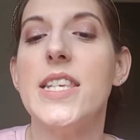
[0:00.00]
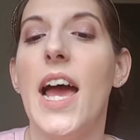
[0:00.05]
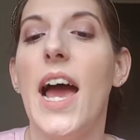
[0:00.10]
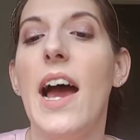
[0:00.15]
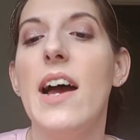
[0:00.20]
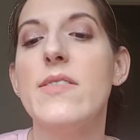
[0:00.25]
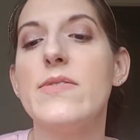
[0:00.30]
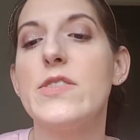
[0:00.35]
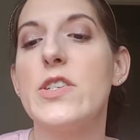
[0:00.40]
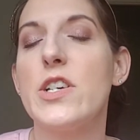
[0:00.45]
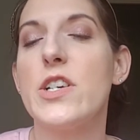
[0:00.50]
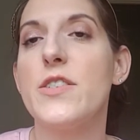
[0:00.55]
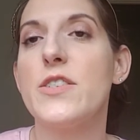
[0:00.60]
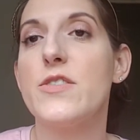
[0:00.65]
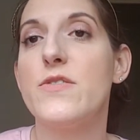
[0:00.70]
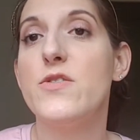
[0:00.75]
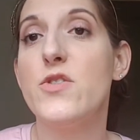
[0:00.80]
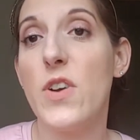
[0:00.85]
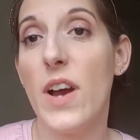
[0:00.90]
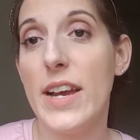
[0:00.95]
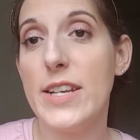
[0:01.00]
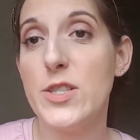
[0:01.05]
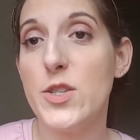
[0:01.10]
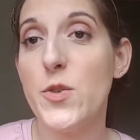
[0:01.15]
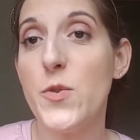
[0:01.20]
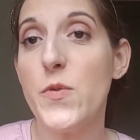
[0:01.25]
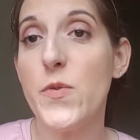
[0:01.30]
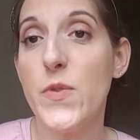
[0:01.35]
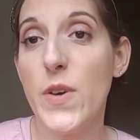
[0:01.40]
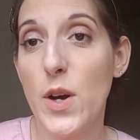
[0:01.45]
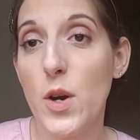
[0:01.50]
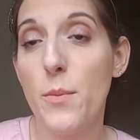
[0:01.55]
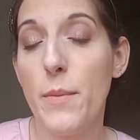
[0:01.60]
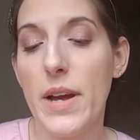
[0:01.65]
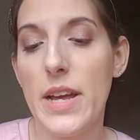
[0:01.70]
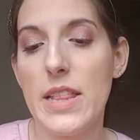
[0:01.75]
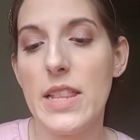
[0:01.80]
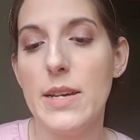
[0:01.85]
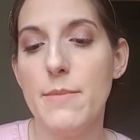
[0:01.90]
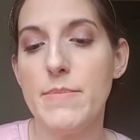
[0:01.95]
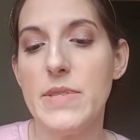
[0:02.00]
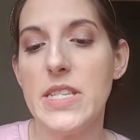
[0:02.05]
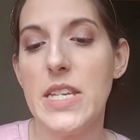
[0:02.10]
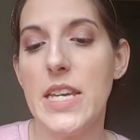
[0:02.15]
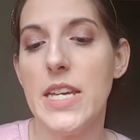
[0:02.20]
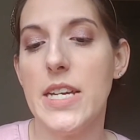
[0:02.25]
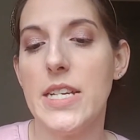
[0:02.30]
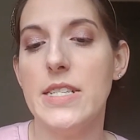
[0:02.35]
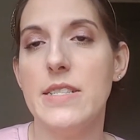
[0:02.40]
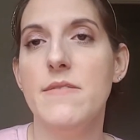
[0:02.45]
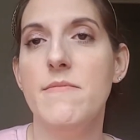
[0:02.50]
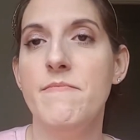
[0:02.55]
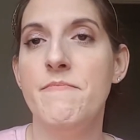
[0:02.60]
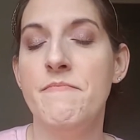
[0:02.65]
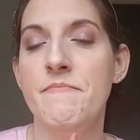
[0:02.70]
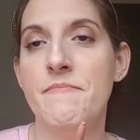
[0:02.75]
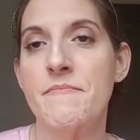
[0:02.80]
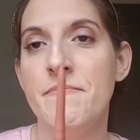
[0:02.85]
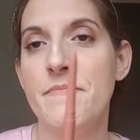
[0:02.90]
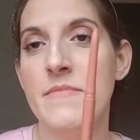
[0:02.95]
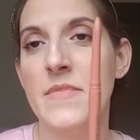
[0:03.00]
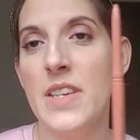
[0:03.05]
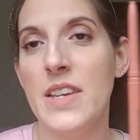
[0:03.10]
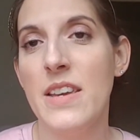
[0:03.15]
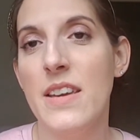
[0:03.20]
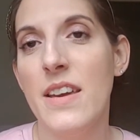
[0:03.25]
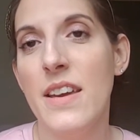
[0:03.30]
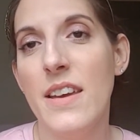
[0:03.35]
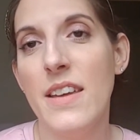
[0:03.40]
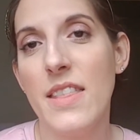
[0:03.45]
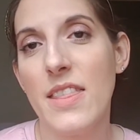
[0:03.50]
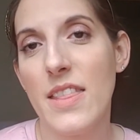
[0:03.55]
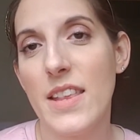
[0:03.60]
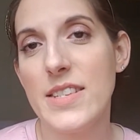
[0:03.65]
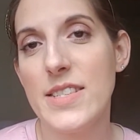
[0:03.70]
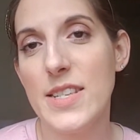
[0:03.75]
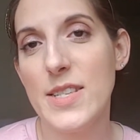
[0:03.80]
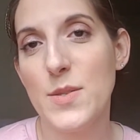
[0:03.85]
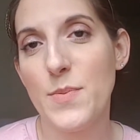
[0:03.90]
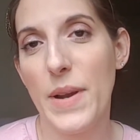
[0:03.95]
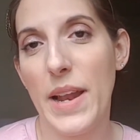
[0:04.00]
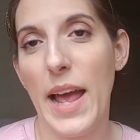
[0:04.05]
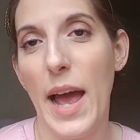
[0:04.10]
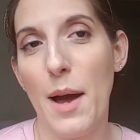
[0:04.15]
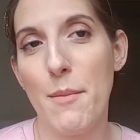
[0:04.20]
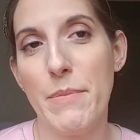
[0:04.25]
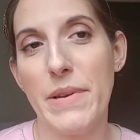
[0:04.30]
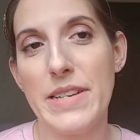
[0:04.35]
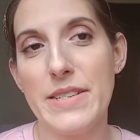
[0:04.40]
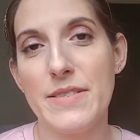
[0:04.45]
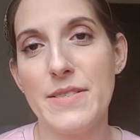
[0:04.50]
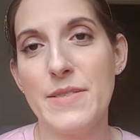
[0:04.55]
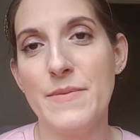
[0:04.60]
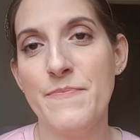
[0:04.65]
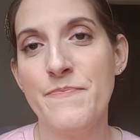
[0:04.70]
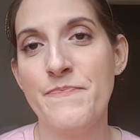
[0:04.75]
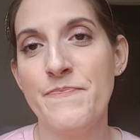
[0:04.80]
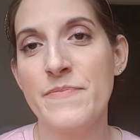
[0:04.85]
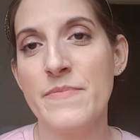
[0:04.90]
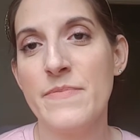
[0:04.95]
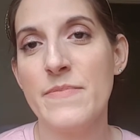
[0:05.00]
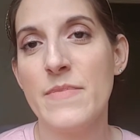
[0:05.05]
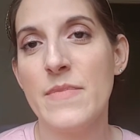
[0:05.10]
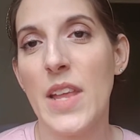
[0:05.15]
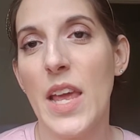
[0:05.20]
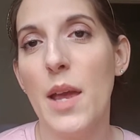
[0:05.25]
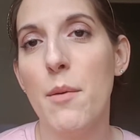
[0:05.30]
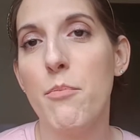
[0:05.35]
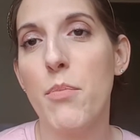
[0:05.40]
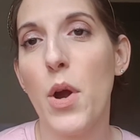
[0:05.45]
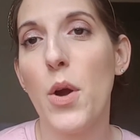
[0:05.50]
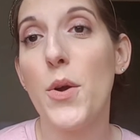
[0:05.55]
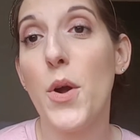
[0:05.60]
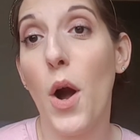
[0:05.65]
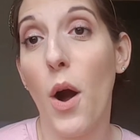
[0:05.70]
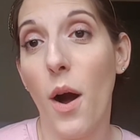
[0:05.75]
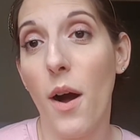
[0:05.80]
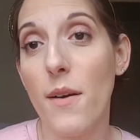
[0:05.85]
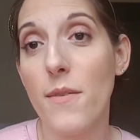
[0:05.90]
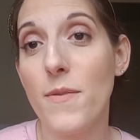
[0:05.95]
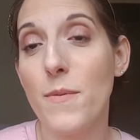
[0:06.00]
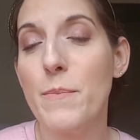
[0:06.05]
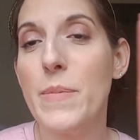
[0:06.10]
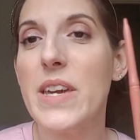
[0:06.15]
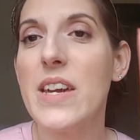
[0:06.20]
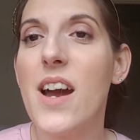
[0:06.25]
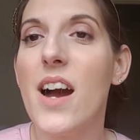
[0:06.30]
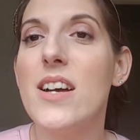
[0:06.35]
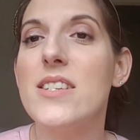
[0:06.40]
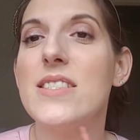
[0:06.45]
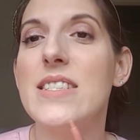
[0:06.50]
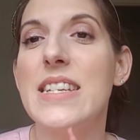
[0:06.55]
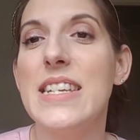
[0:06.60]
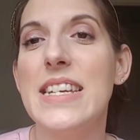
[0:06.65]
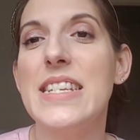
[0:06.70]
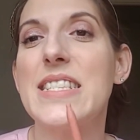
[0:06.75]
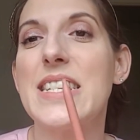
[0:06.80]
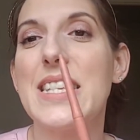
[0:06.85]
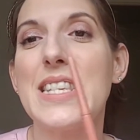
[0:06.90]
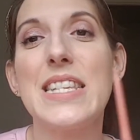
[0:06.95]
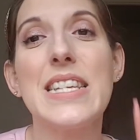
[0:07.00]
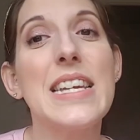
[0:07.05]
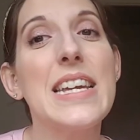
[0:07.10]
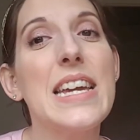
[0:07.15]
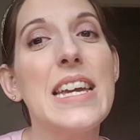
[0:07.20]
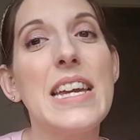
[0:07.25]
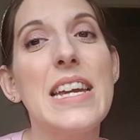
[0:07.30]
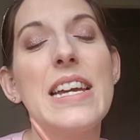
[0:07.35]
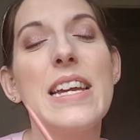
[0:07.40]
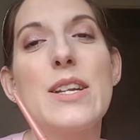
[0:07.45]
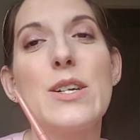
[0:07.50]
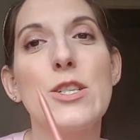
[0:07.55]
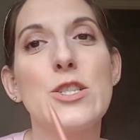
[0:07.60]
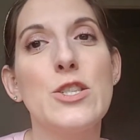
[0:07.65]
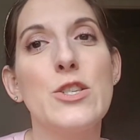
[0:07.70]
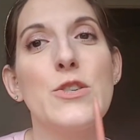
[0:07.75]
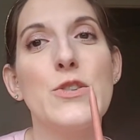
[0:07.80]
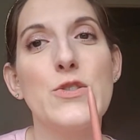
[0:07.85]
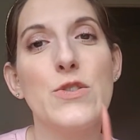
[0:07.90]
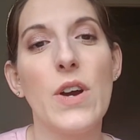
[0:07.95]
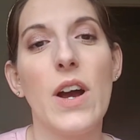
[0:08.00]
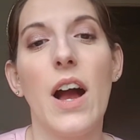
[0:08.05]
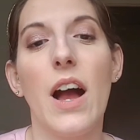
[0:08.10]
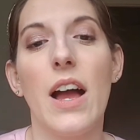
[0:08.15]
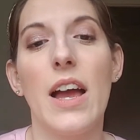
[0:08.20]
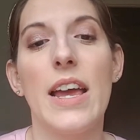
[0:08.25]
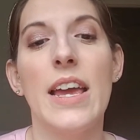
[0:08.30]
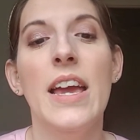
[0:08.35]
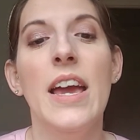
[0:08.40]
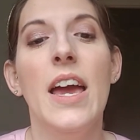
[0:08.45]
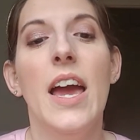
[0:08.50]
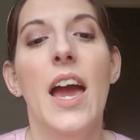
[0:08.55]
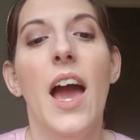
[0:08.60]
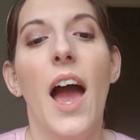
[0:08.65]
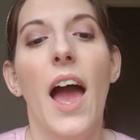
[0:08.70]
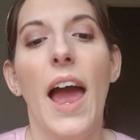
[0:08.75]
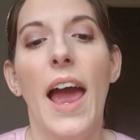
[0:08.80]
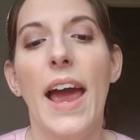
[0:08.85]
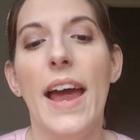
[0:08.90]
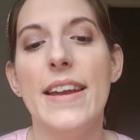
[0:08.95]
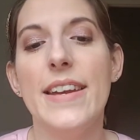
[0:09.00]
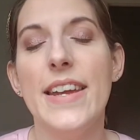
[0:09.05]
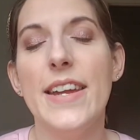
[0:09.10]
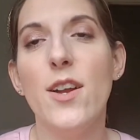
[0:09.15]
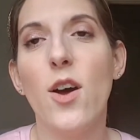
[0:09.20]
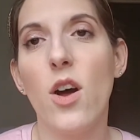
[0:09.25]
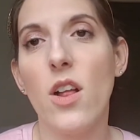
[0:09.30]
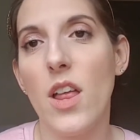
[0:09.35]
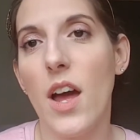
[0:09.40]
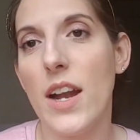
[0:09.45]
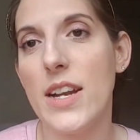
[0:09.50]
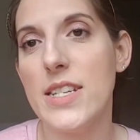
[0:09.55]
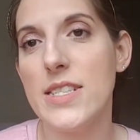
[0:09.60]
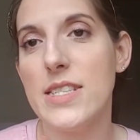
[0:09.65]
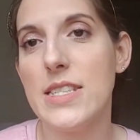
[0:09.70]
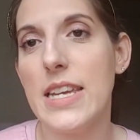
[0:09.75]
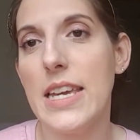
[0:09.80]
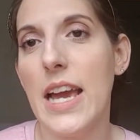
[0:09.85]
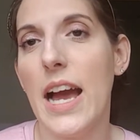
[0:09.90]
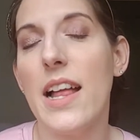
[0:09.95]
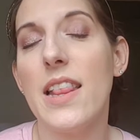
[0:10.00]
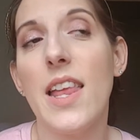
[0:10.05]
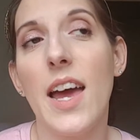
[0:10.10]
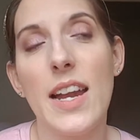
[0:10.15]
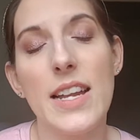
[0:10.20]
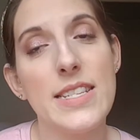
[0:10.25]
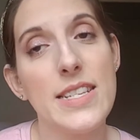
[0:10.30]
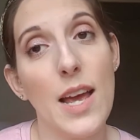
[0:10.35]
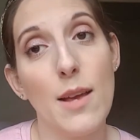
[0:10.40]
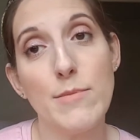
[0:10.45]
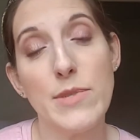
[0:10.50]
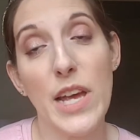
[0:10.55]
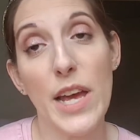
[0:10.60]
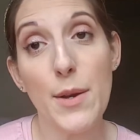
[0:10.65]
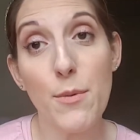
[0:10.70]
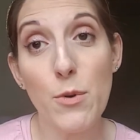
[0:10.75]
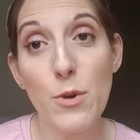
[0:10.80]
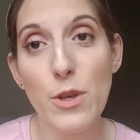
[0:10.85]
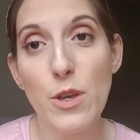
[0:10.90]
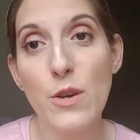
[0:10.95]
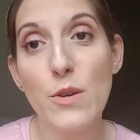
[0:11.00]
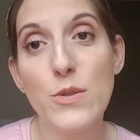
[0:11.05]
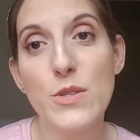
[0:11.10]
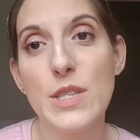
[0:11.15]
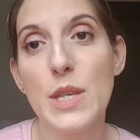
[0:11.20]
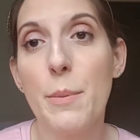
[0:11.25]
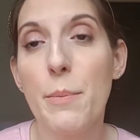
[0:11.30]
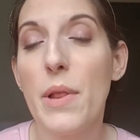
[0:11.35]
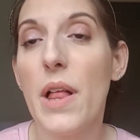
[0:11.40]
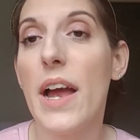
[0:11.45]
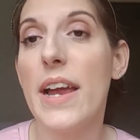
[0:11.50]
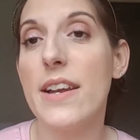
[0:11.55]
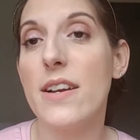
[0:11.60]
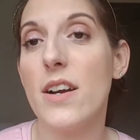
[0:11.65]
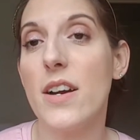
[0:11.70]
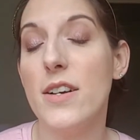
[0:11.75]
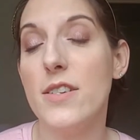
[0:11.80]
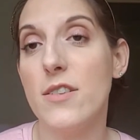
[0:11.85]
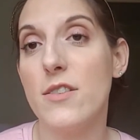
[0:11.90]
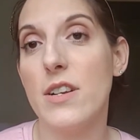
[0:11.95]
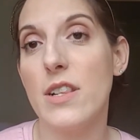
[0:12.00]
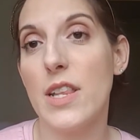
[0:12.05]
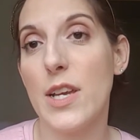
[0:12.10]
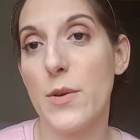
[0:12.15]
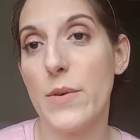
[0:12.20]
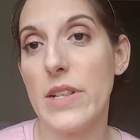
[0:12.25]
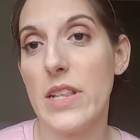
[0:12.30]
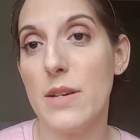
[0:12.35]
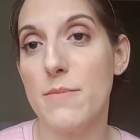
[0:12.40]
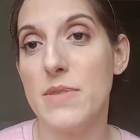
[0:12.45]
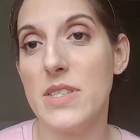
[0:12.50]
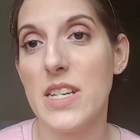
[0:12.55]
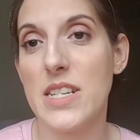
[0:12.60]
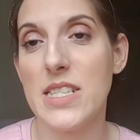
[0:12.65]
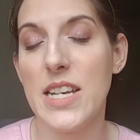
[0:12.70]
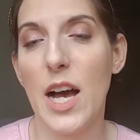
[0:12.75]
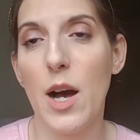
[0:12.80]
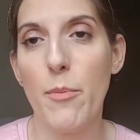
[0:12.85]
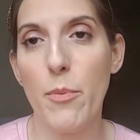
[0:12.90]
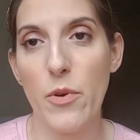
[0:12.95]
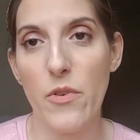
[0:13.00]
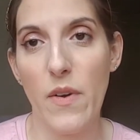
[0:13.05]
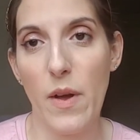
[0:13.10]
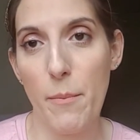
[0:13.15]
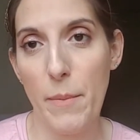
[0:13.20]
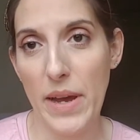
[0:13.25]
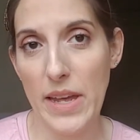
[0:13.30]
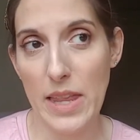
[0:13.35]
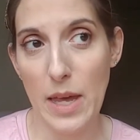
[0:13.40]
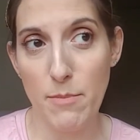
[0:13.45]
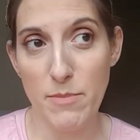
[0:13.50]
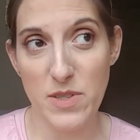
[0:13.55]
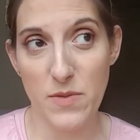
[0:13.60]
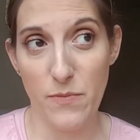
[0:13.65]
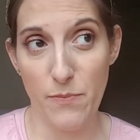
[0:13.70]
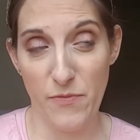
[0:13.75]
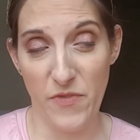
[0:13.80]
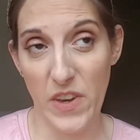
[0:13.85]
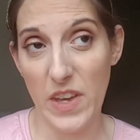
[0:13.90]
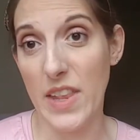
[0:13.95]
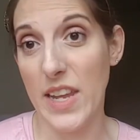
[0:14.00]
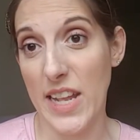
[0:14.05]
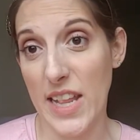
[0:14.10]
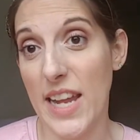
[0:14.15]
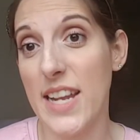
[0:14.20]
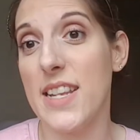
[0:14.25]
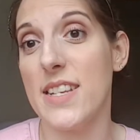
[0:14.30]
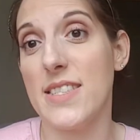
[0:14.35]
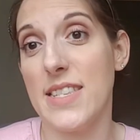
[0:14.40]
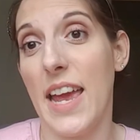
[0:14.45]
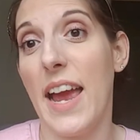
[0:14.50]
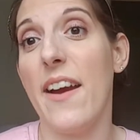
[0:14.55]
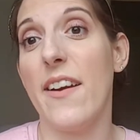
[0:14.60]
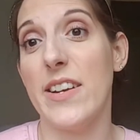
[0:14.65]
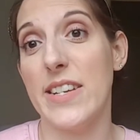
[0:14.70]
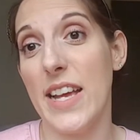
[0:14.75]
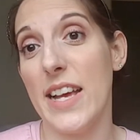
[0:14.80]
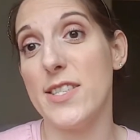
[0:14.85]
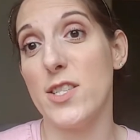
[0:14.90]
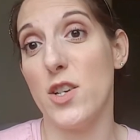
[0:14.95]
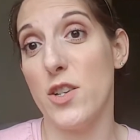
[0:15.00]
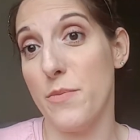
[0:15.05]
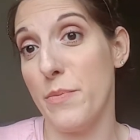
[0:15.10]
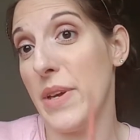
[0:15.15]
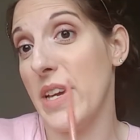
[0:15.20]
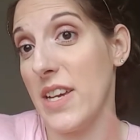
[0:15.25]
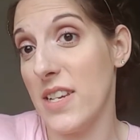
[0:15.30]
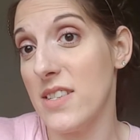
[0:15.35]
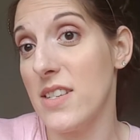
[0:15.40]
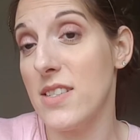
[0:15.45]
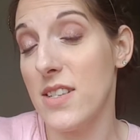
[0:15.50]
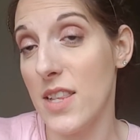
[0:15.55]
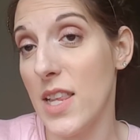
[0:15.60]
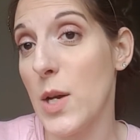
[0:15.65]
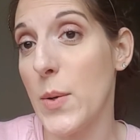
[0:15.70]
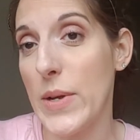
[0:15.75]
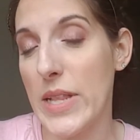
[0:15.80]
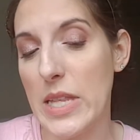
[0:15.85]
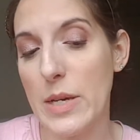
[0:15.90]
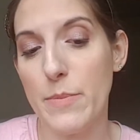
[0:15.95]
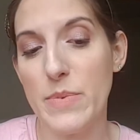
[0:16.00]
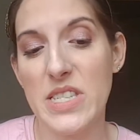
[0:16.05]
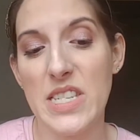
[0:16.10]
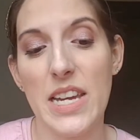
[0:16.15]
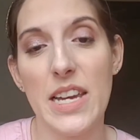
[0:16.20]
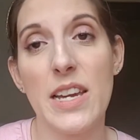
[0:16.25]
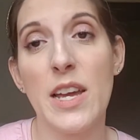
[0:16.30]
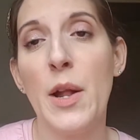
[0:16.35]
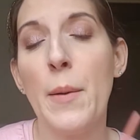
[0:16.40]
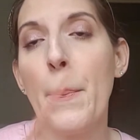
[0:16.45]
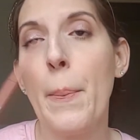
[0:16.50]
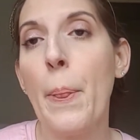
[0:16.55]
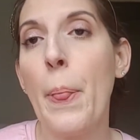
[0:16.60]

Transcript: After trying to fill my lips in, this is what happened. It broke off because it is a little too dry. And in all honesty, a lot of times I will use lip liner under a liquid lipstick to help prevent my lips feeling like the Sahara Desert because it's a liquid lipstick.